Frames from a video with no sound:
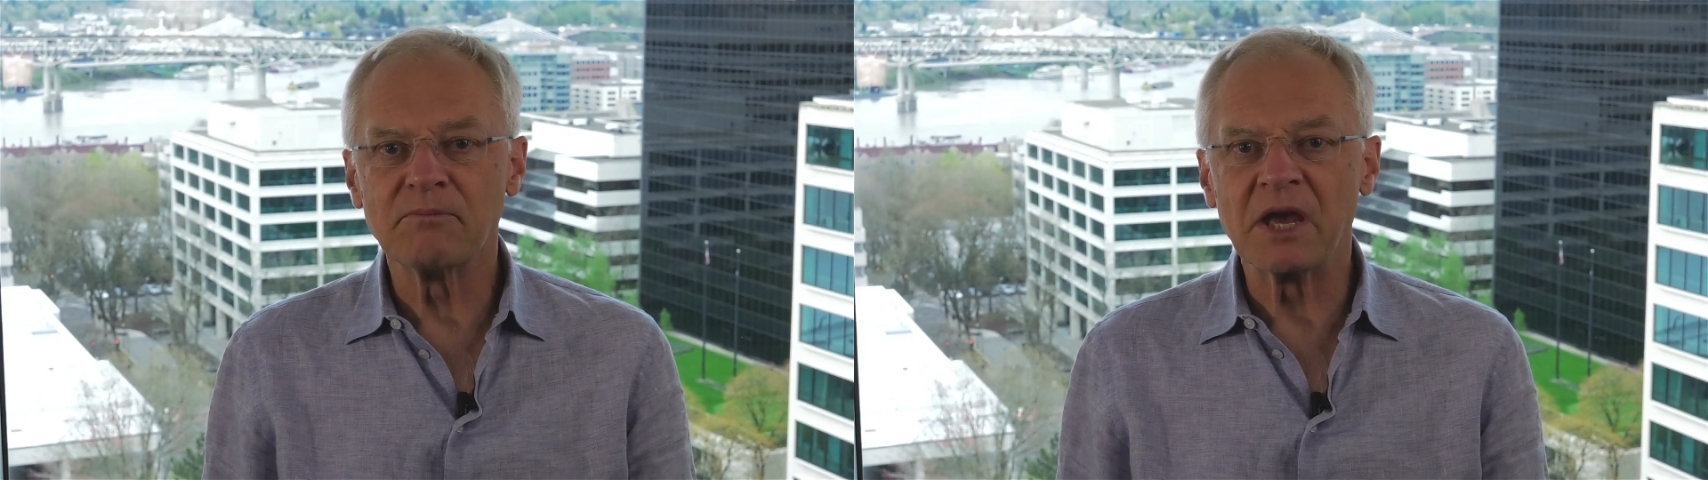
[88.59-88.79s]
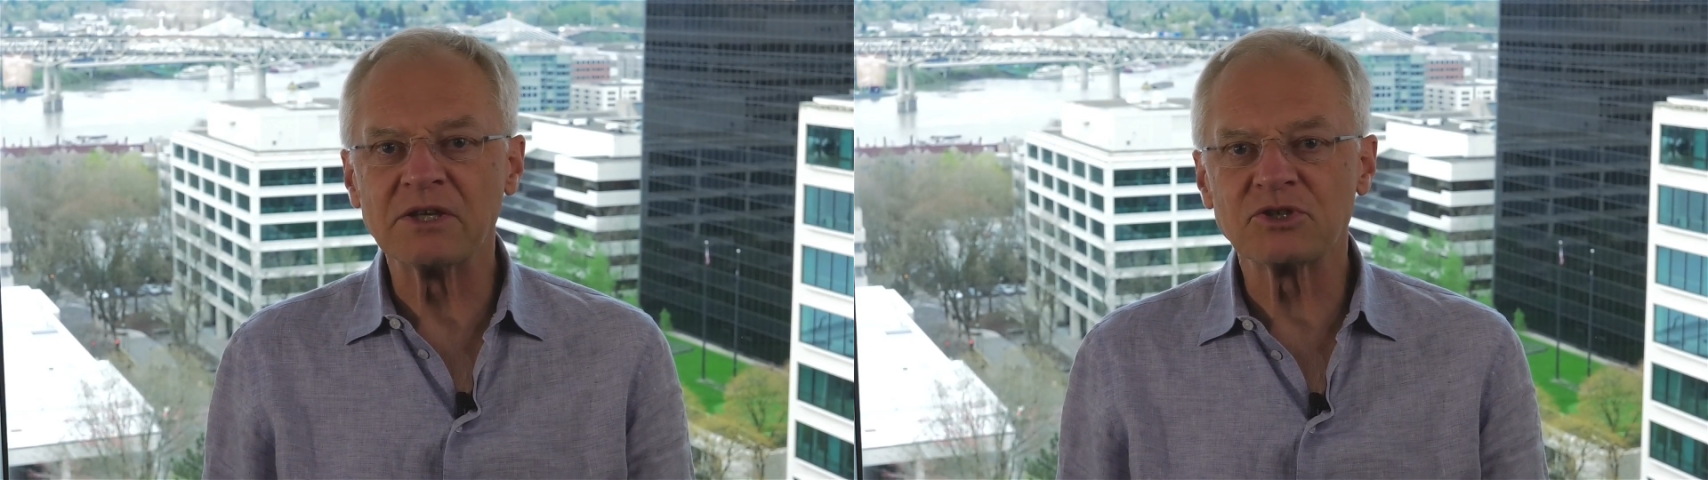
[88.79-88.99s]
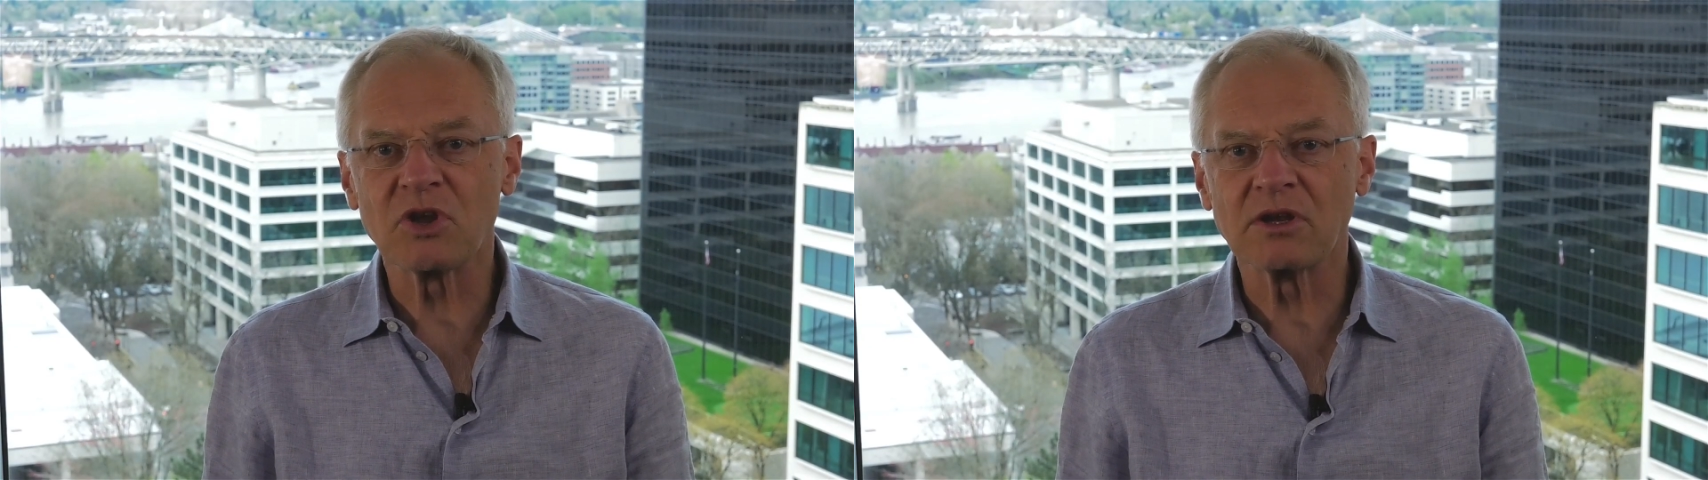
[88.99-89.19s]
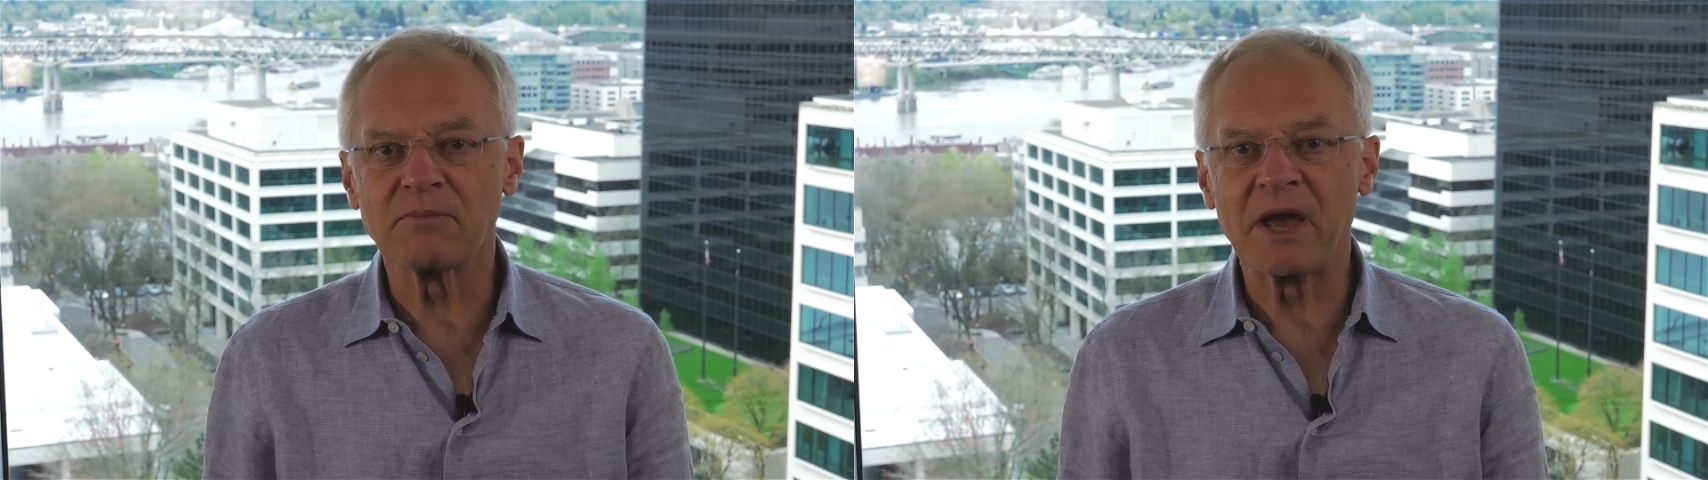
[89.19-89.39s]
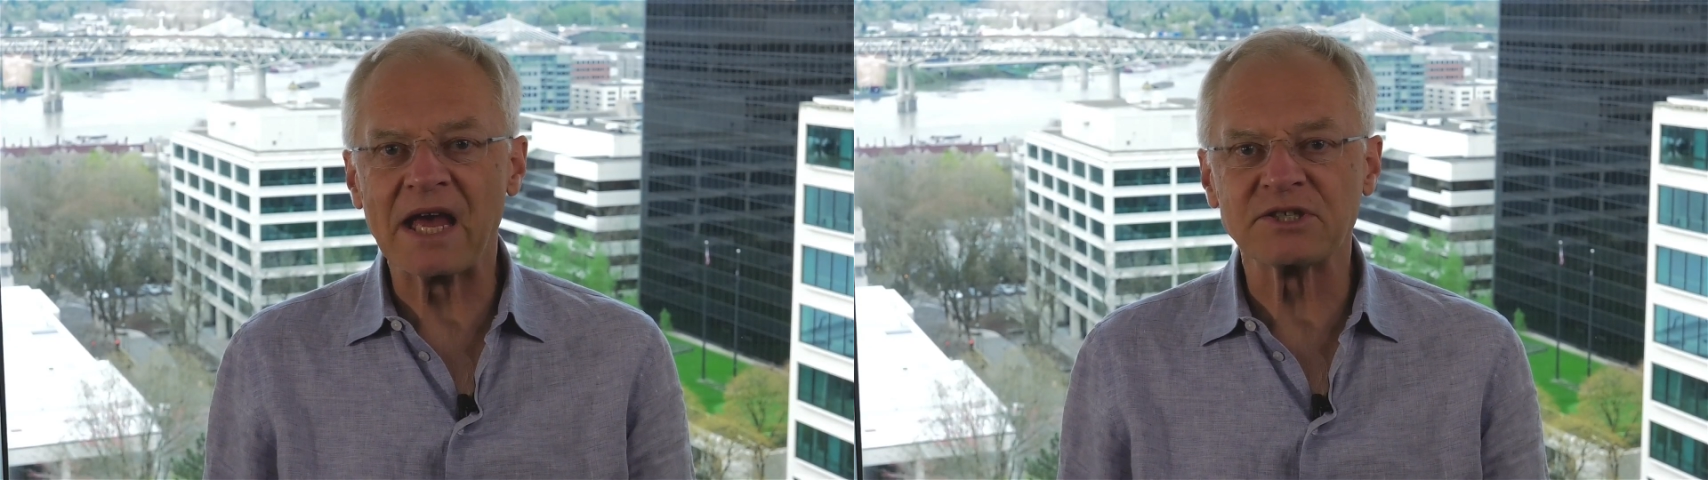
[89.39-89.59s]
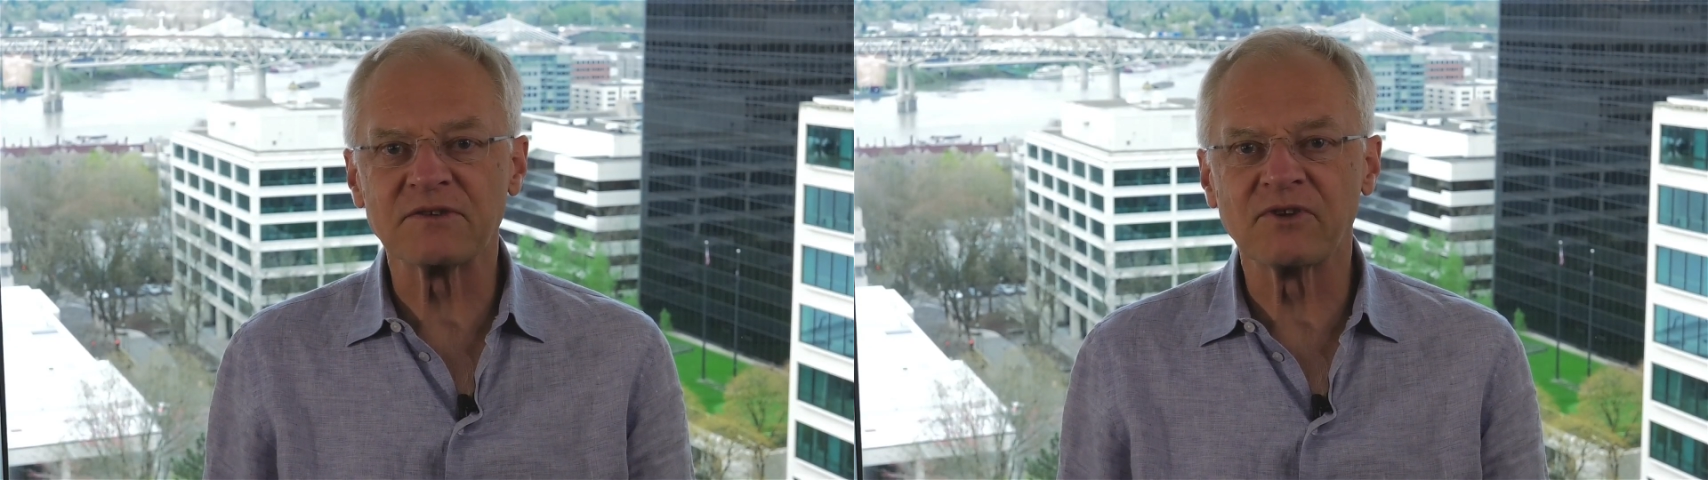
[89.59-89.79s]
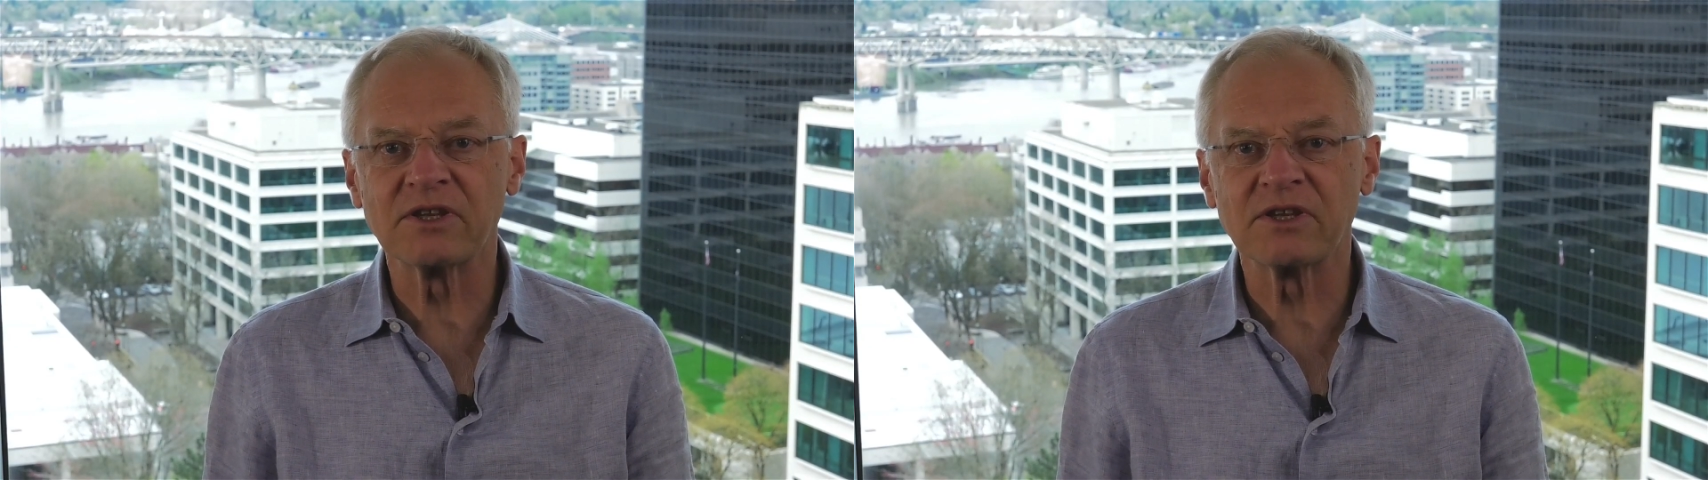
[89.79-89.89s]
based on a passive